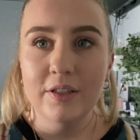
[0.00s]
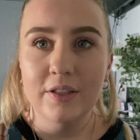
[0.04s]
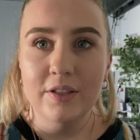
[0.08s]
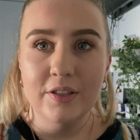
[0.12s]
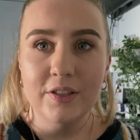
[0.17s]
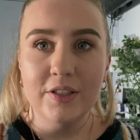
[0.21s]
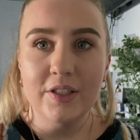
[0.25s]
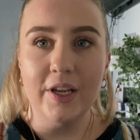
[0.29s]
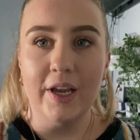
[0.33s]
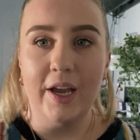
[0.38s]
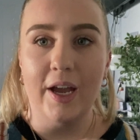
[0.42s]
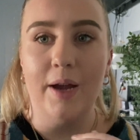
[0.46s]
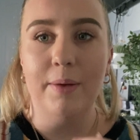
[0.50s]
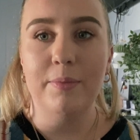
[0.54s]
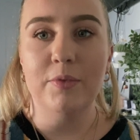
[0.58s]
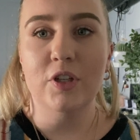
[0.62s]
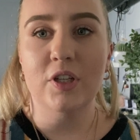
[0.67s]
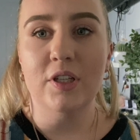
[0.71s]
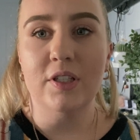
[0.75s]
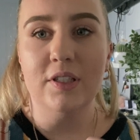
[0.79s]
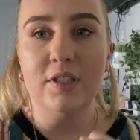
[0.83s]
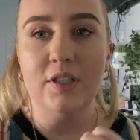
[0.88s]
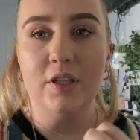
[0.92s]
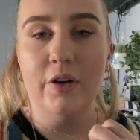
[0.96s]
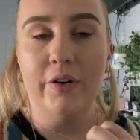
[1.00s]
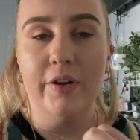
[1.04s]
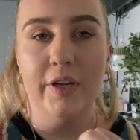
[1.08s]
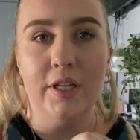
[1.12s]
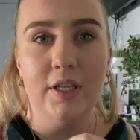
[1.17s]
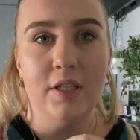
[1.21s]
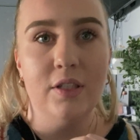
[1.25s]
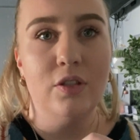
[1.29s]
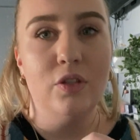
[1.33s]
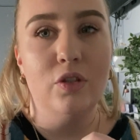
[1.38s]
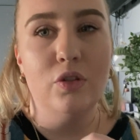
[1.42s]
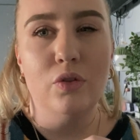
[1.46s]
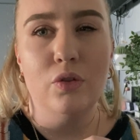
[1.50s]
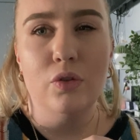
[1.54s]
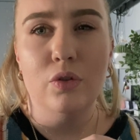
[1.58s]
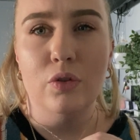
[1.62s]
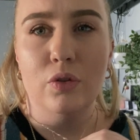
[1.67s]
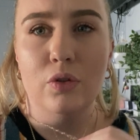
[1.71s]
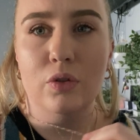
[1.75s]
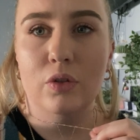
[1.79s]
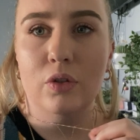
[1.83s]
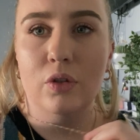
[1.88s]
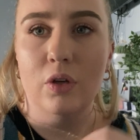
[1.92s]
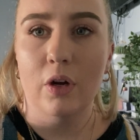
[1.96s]
so yeah, I'm just going
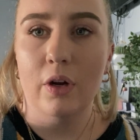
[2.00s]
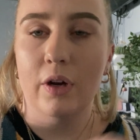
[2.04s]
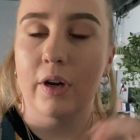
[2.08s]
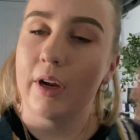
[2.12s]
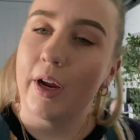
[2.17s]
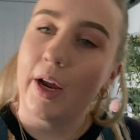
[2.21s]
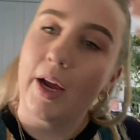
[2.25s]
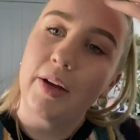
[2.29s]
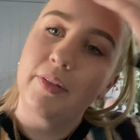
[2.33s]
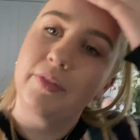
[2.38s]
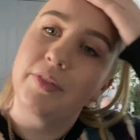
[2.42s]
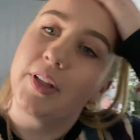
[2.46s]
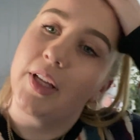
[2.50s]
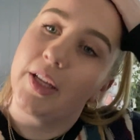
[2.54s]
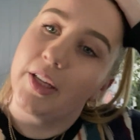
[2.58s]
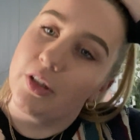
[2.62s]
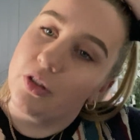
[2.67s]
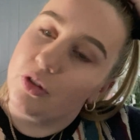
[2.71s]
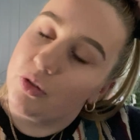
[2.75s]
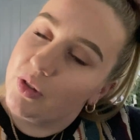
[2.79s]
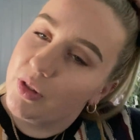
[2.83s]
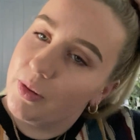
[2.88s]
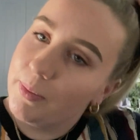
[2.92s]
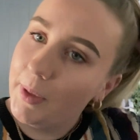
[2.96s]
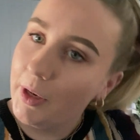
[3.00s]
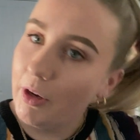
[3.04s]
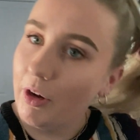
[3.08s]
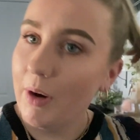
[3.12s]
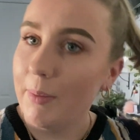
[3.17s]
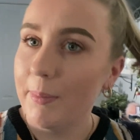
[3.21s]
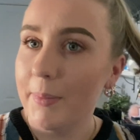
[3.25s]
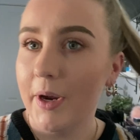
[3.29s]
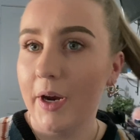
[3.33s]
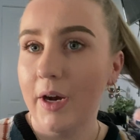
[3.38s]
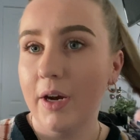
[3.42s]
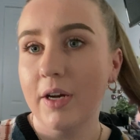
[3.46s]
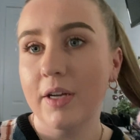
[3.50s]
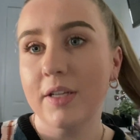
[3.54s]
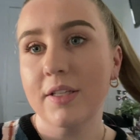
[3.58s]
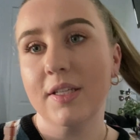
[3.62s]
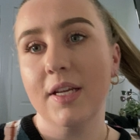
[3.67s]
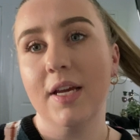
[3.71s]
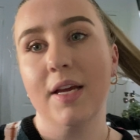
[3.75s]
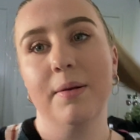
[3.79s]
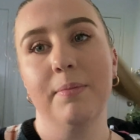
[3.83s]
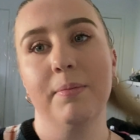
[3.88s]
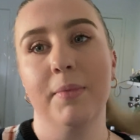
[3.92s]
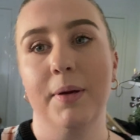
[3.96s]
to go have lunch with my grandparents
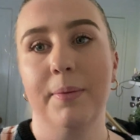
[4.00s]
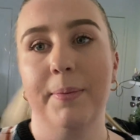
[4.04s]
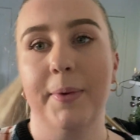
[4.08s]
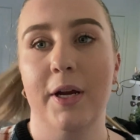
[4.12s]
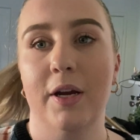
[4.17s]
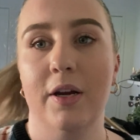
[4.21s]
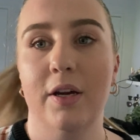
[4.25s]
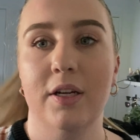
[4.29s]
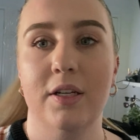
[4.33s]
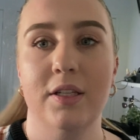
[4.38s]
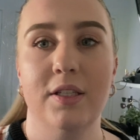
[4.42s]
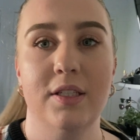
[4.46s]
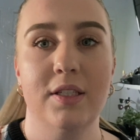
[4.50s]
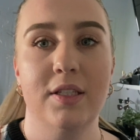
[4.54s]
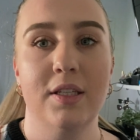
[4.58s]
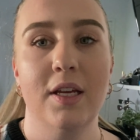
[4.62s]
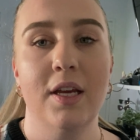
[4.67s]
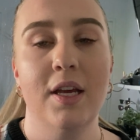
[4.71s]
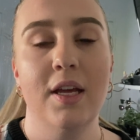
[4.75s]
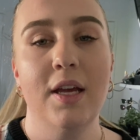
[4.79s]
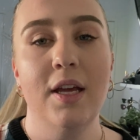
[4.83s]
and my parents.